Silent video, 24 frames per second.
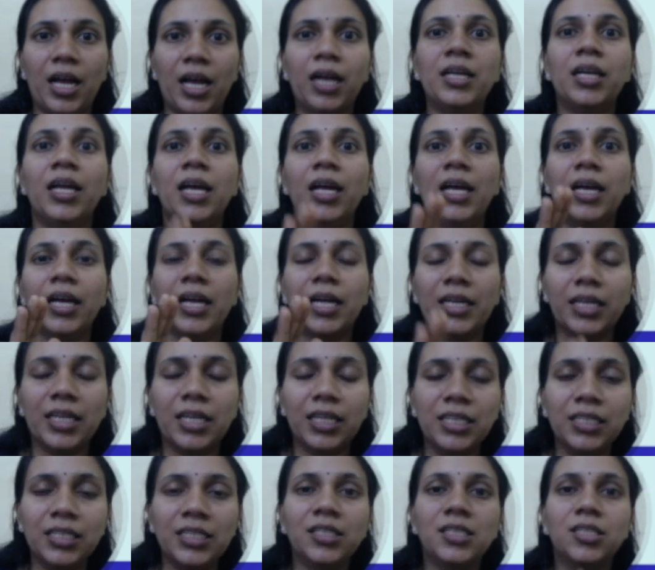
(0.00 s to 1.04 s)
that it
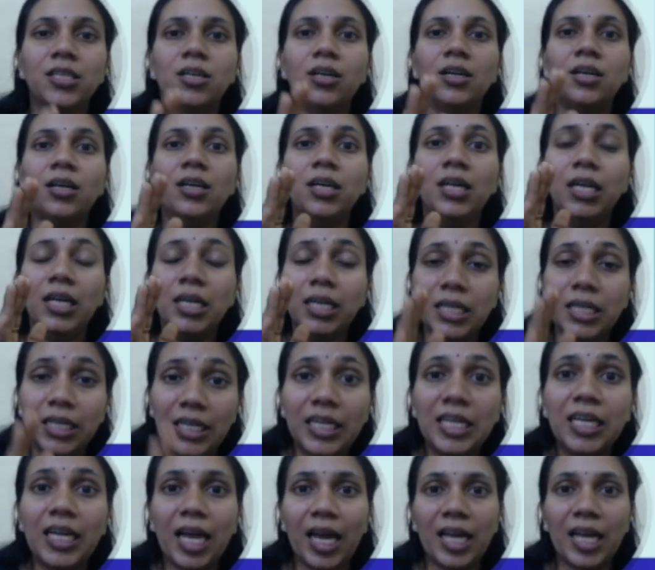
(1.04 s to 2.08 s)
is the
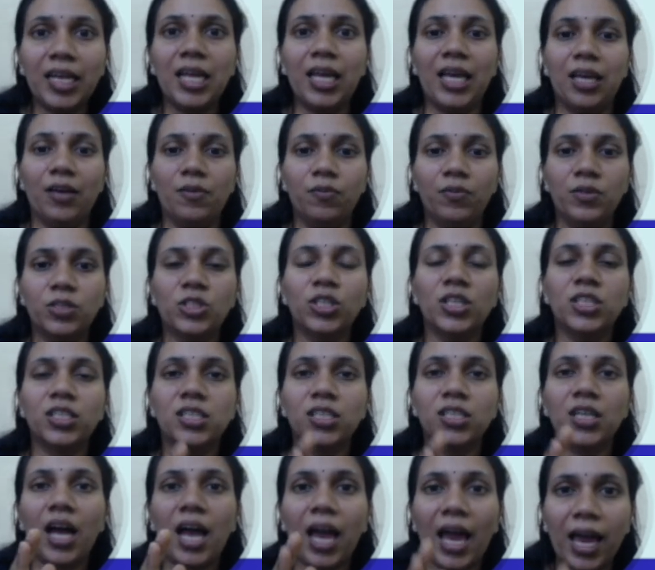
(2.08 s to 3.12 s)
DNA which
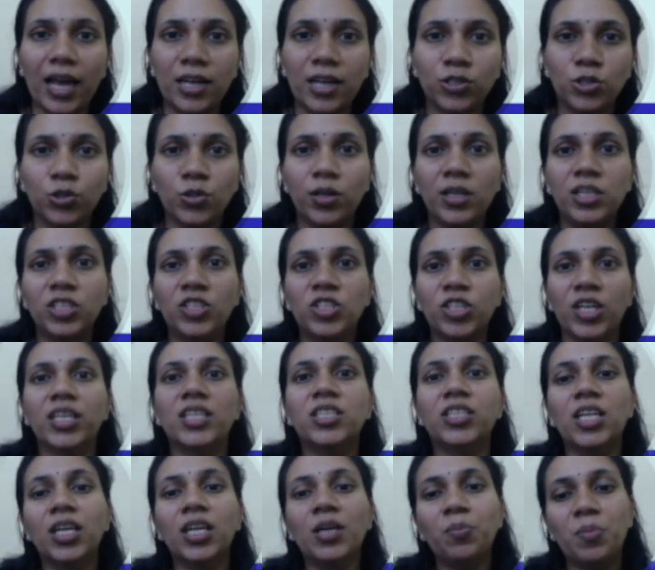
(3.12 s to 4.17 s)
is the actual
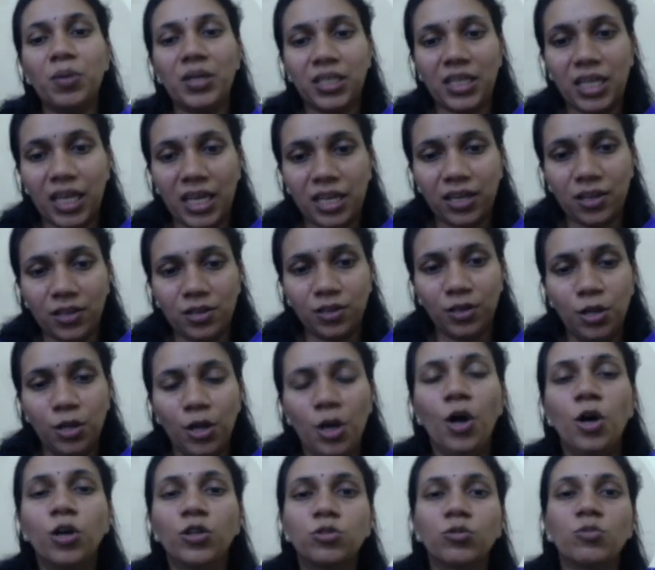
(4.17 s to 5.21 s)
genetic material.
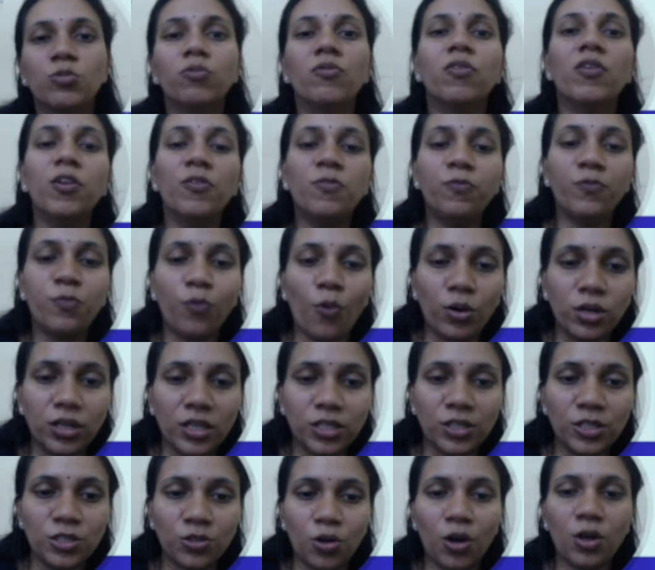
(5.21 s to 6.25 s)
So we will
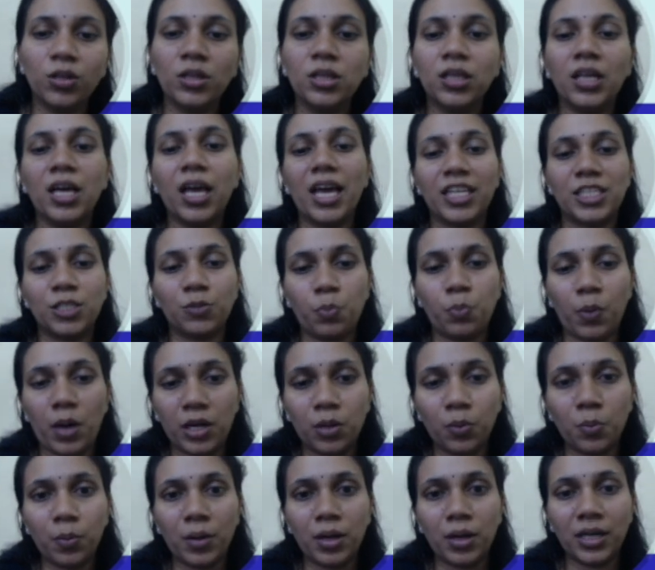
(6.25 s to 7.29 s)
focus on the
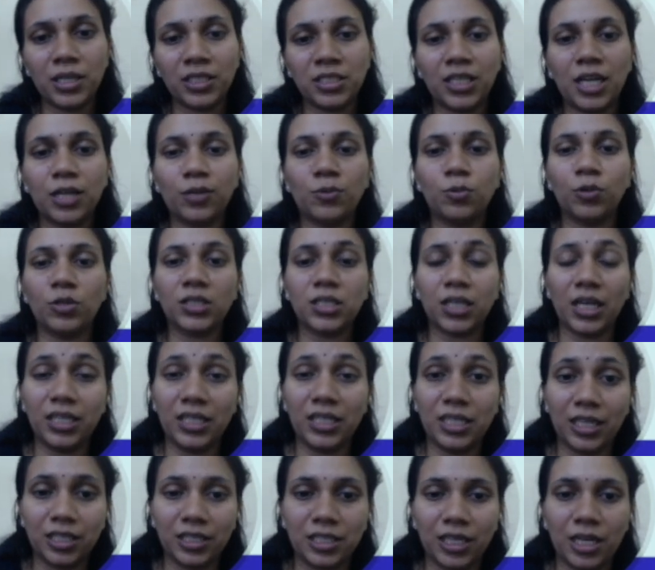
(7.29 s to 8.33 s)
experiments that was
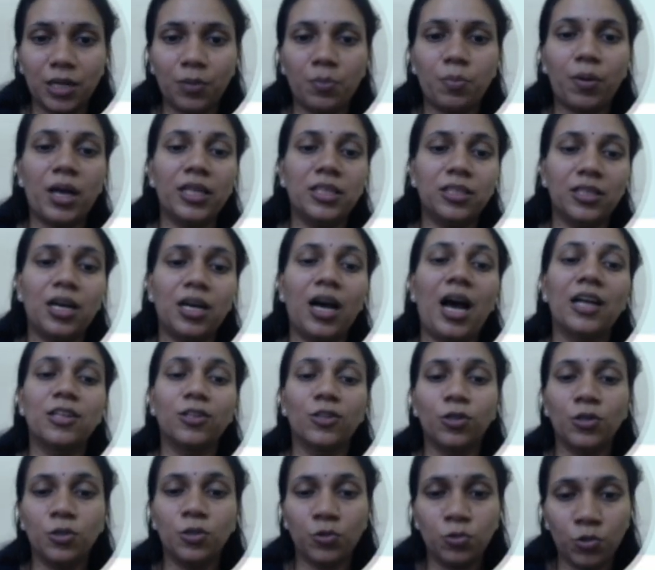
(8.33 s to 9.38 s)
conducted by the
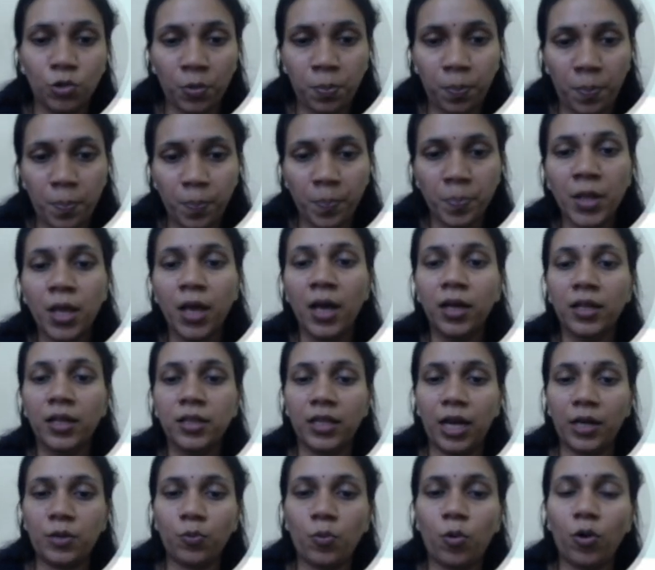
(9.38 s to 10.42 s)
other group,
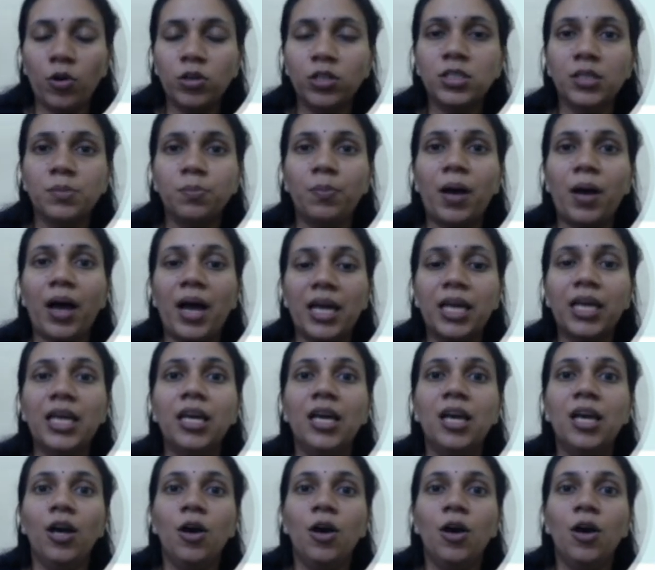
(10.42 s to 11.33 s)
that was by